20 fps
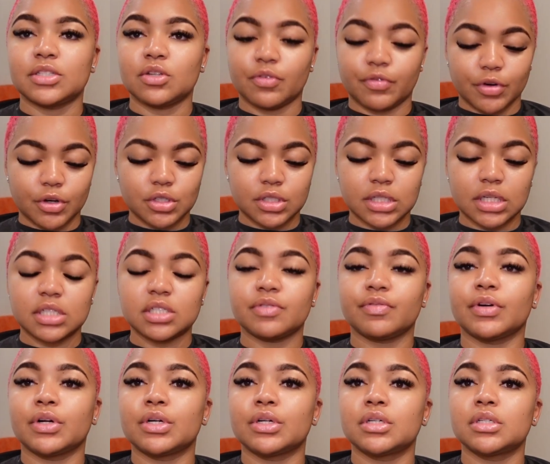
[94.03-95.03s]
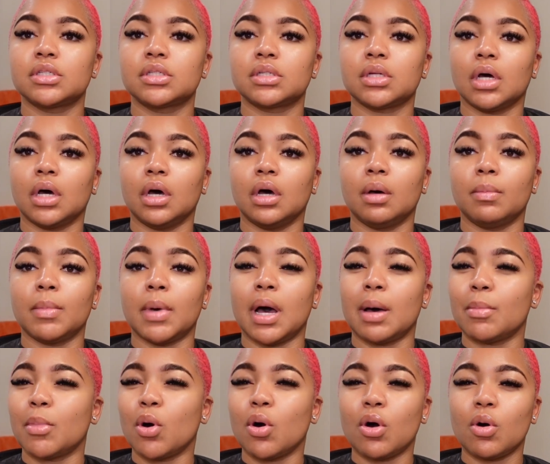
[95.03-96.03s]
so first things first,
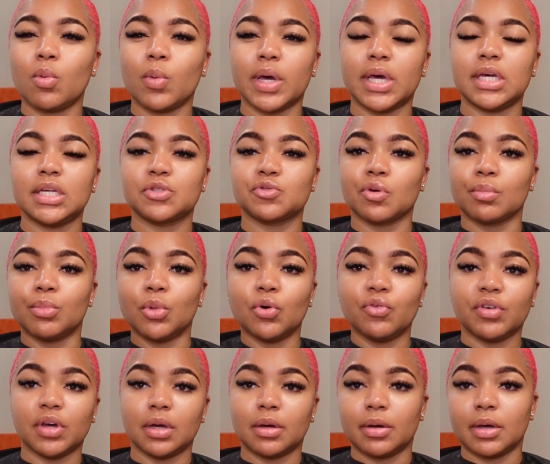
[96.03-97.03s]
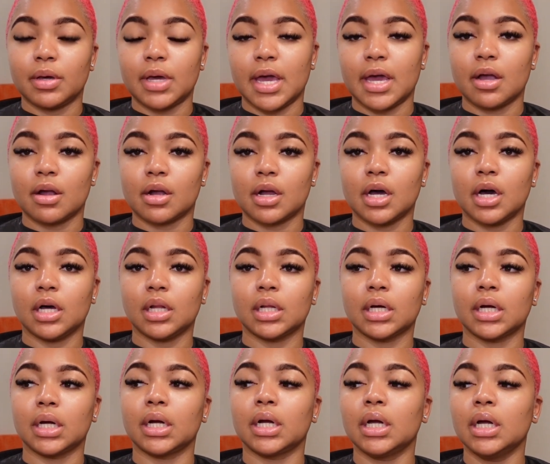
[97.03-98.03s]
I'm always removing hair
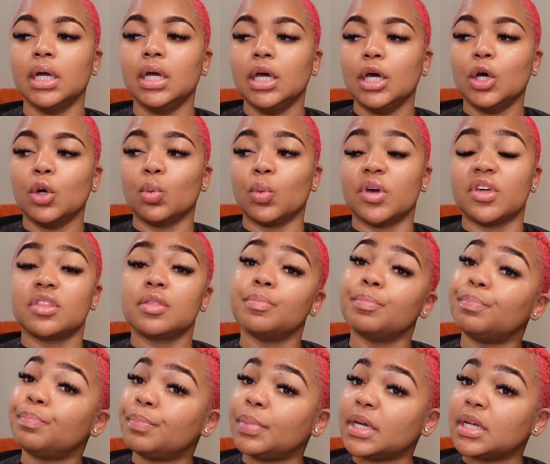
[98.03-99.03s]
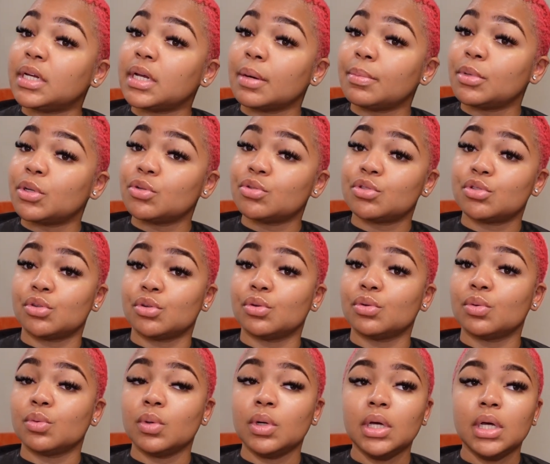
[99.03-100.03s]
color with
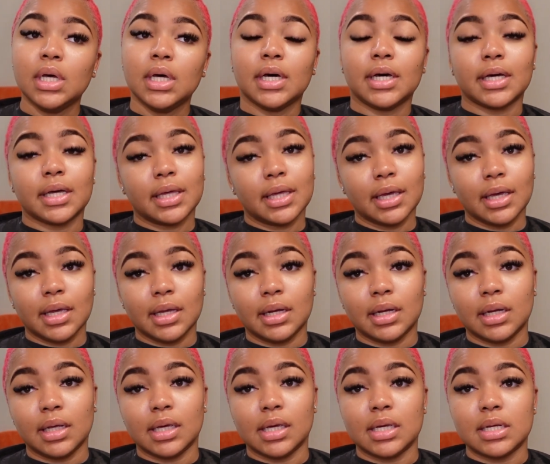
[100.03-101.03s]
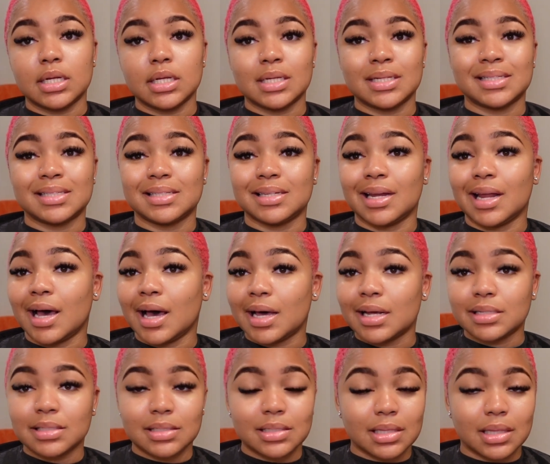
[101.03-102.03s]
BW2. Again, it is
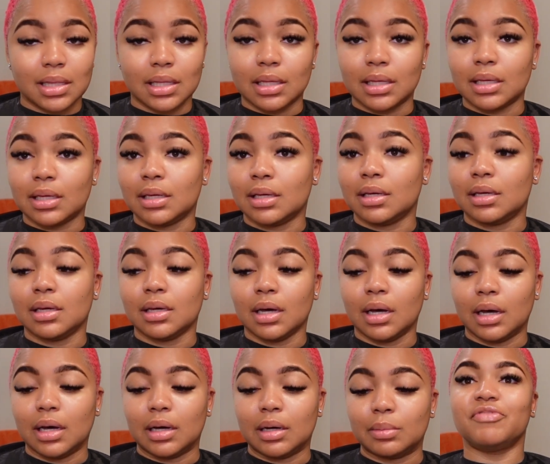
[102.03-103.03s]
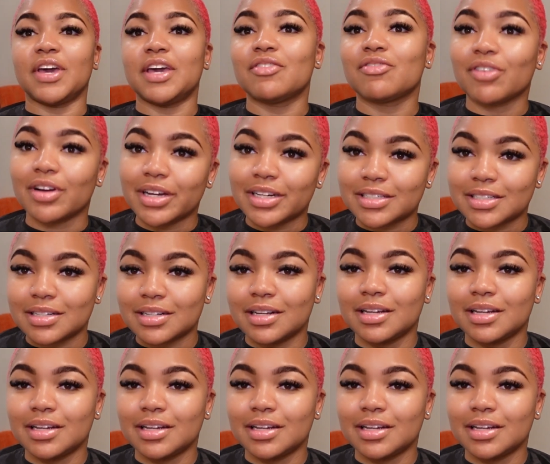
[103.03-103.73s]
not the favorite